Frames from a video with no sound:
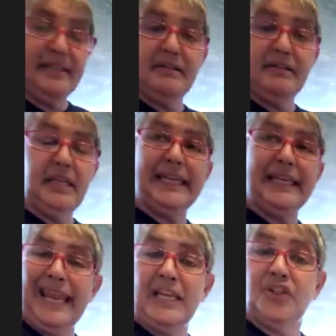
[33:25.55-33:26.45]
it
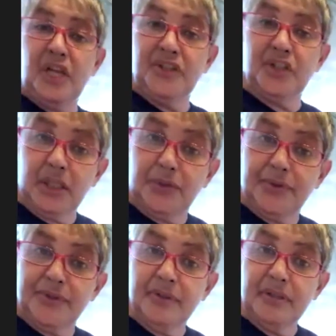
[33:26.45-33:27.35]
can change colors.
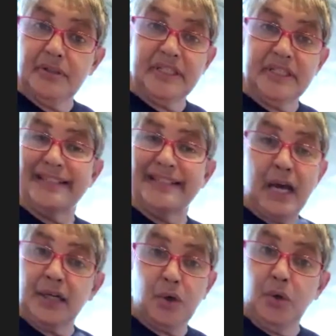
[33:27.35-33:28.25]
Since it's not
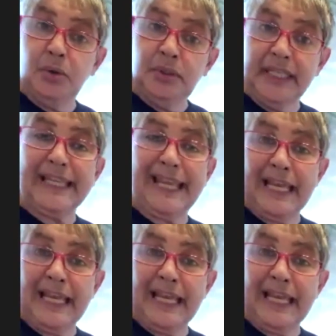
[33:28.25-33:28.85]
gold, it can